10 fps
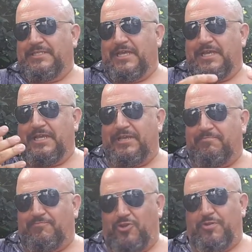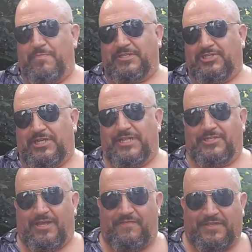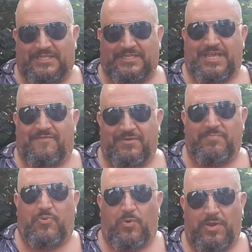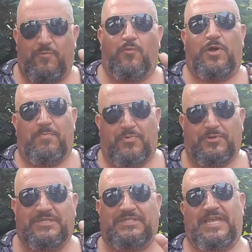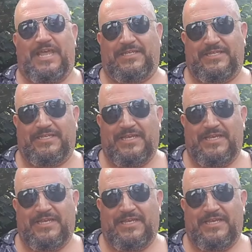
Uh, couldn't miss a chance to have this 7.1%,